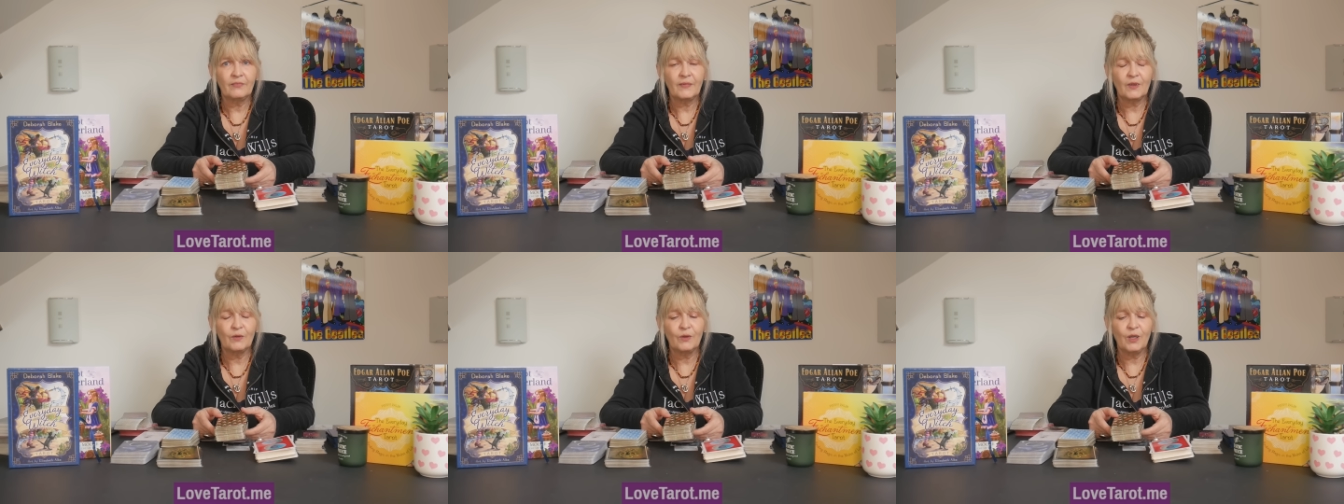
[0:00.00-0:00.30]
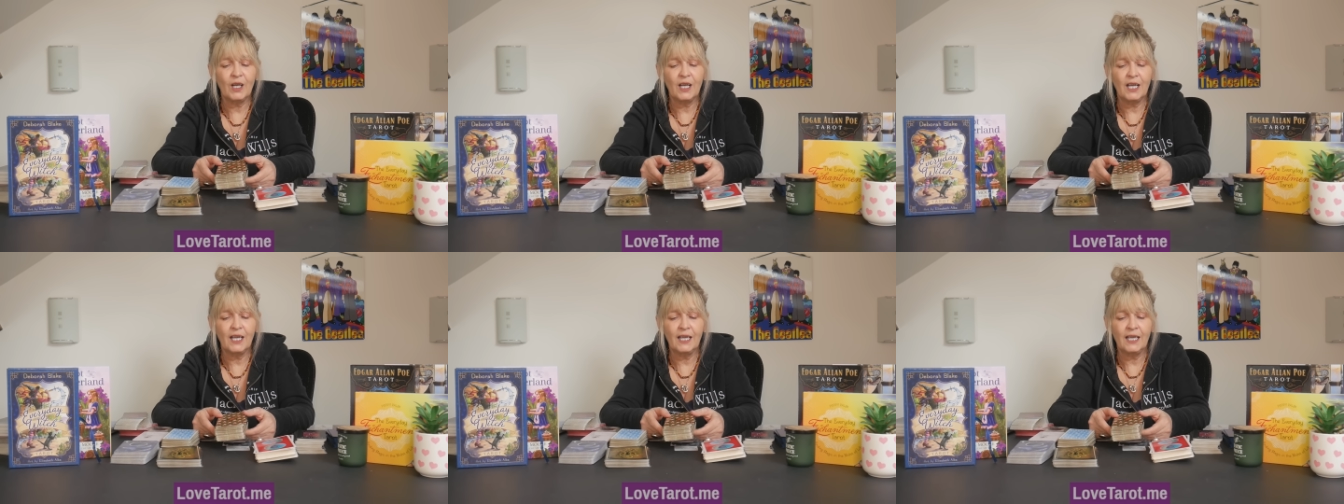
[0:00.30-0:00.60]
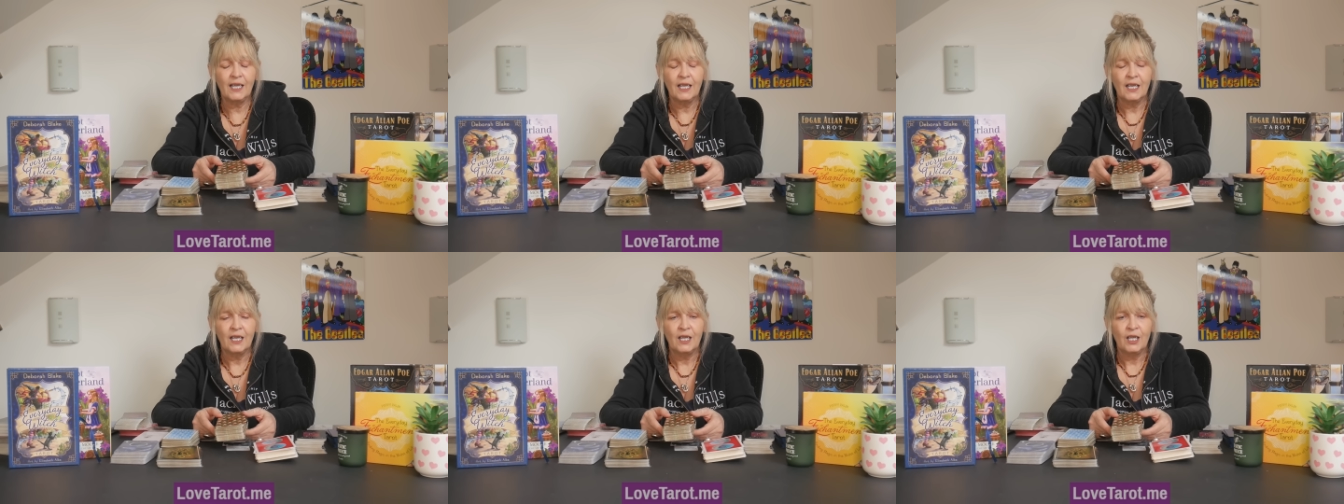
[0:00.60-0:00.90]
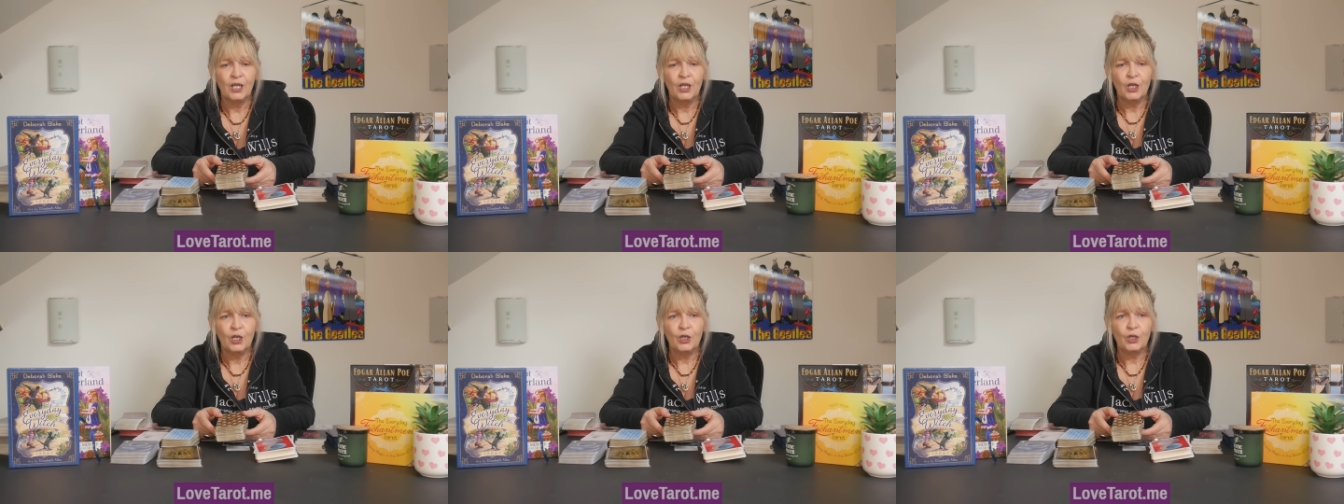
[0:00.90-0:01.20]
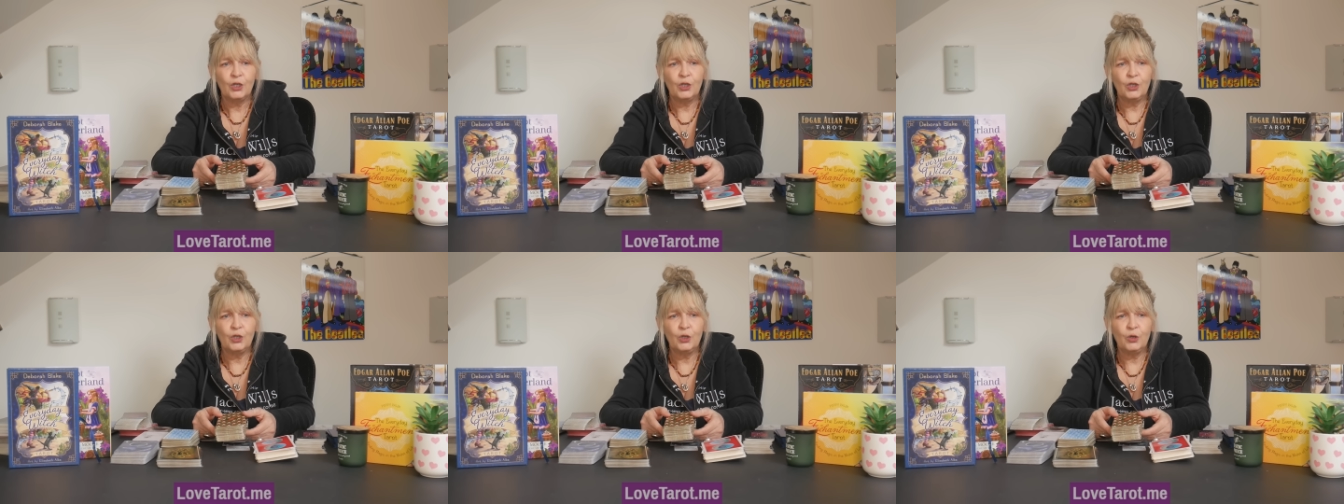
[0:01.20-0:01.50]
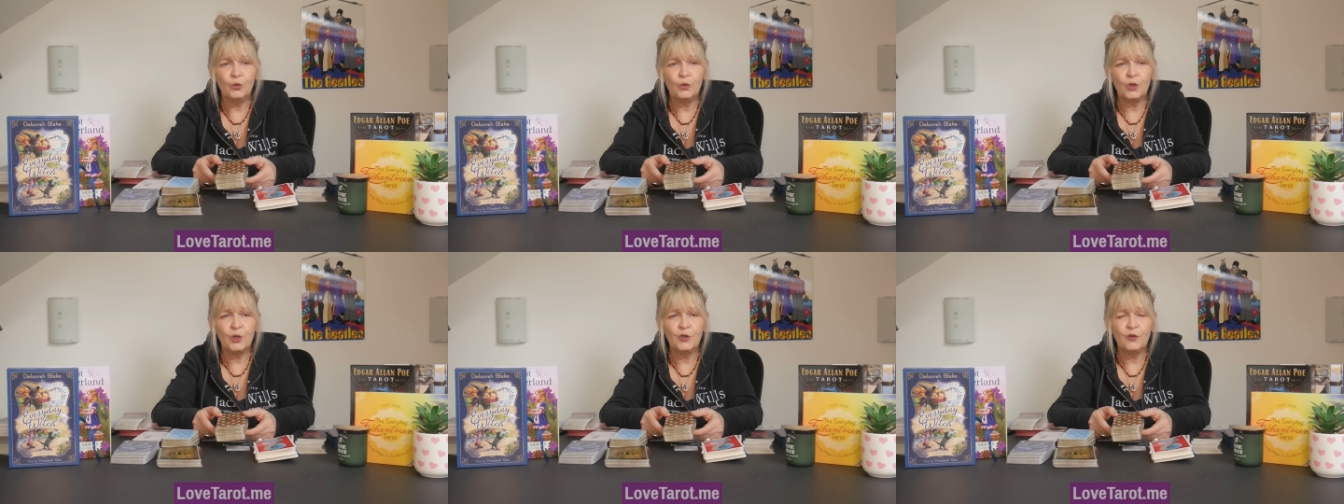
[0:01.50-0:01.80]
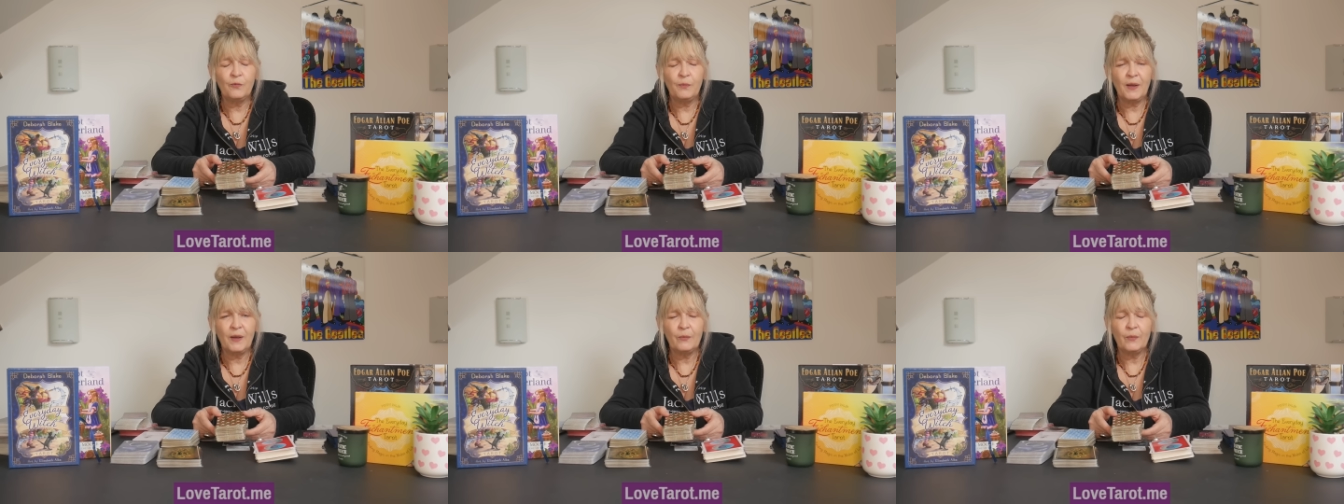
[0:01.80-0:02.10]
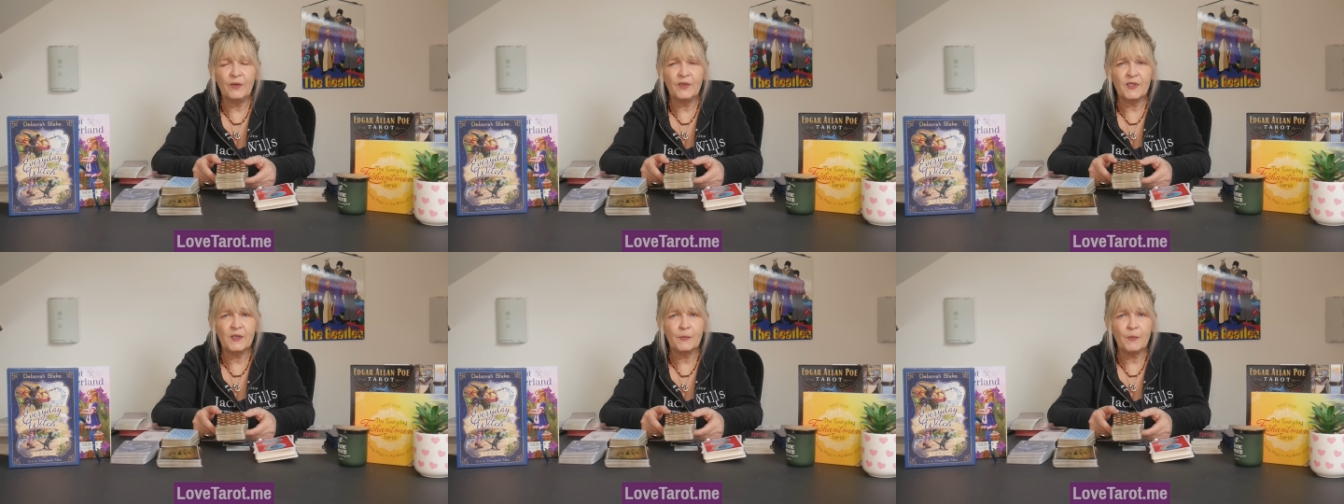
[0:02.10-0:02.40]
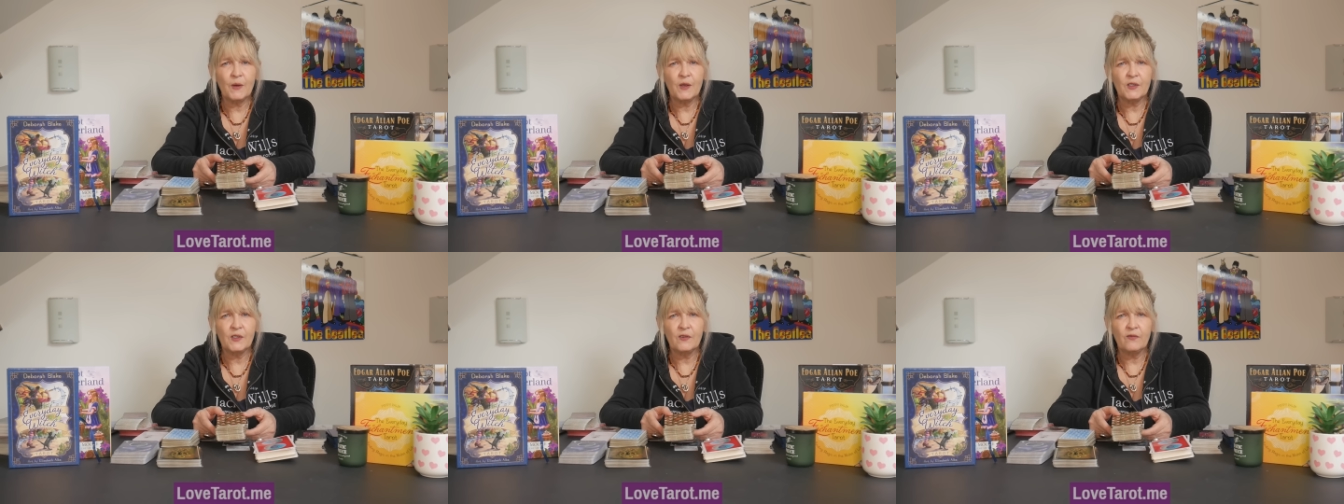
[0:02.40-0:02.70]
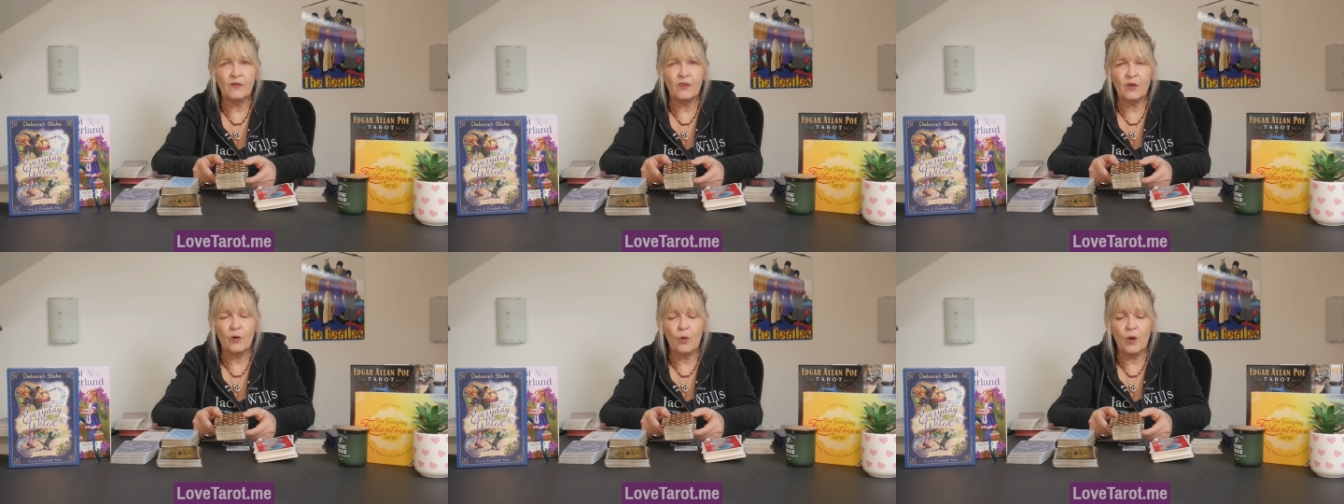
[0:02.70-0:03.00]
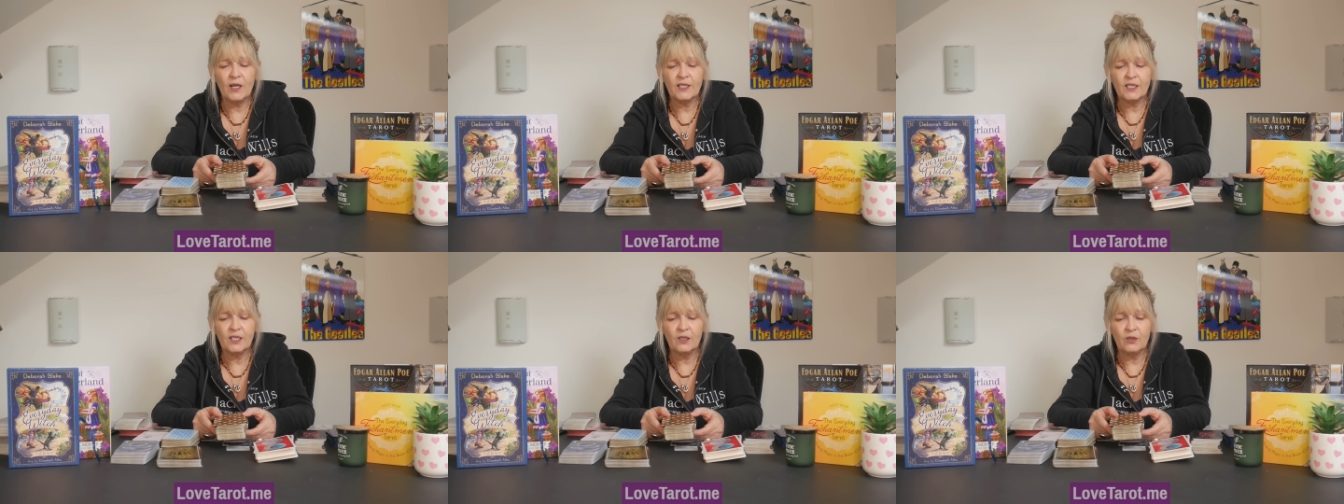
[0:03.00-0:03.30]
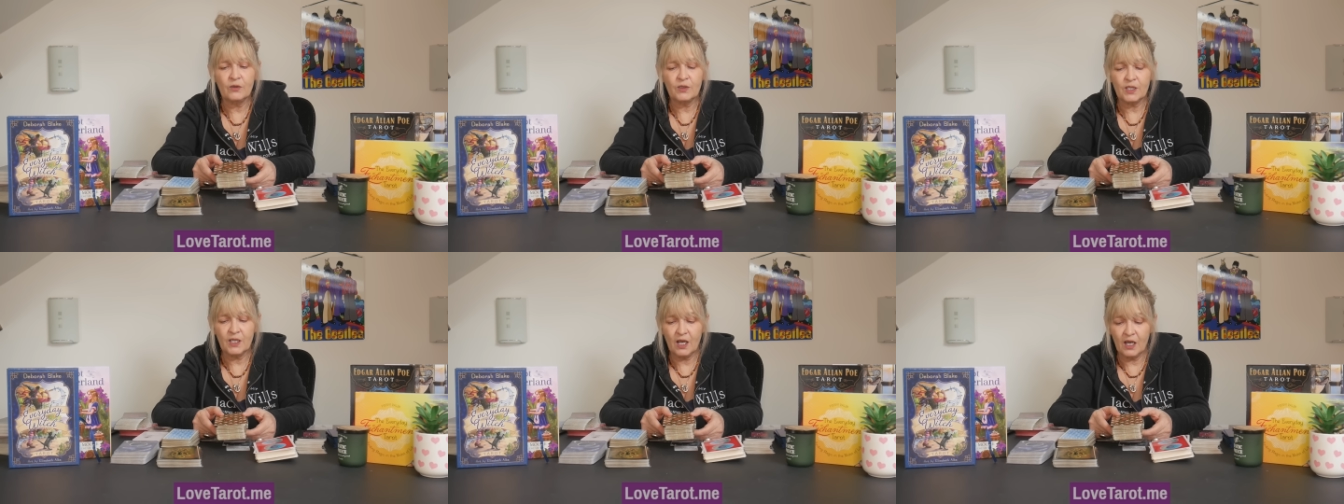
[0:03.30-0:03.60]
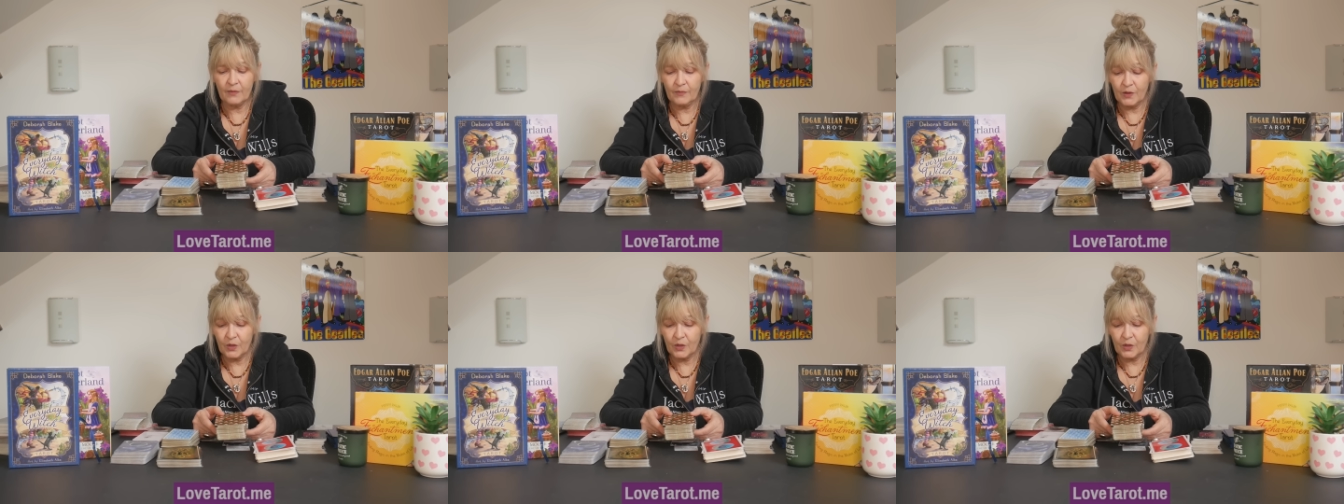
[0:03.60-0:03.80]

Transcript: Okay, you could have been with this person for quite a long time.